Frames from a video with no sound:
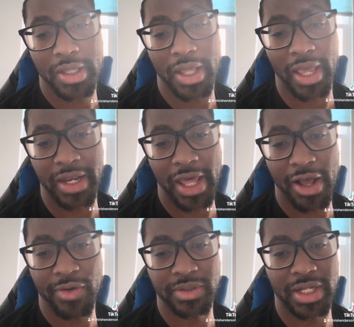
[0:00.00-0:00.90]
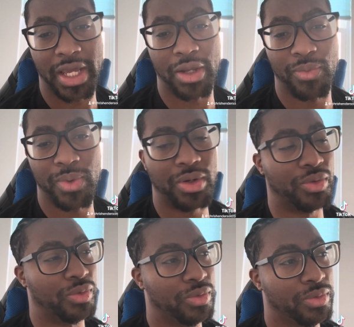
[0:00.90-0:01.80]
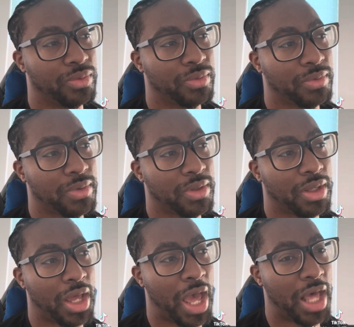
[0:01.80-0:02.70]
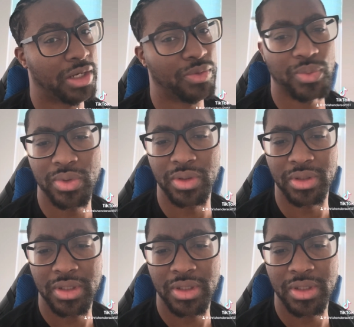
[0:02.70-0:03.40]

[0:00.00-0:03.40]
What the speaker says: And now I was like, whoa, Hollywood.